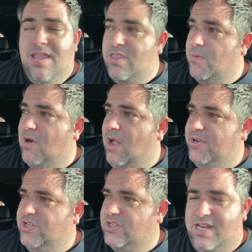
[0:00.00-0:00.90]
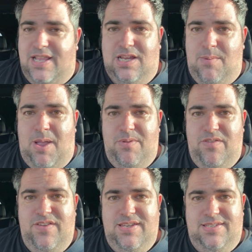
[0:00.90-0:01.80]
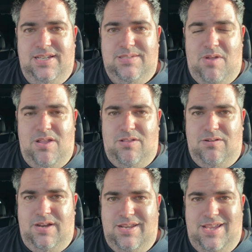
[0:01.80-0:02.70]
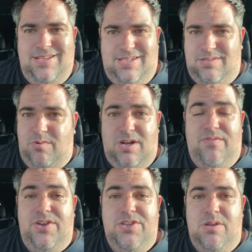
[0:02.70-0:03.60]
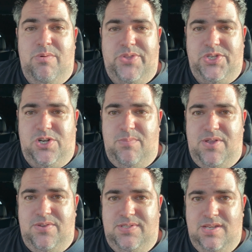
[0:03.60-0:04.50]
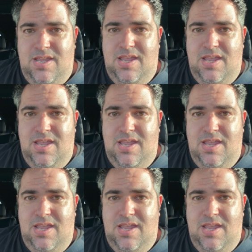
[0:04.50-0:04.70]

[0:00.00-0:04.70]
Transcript: They're probably just going to have to come out with a V6 model or inline 6, whatever they're doing with the turbos,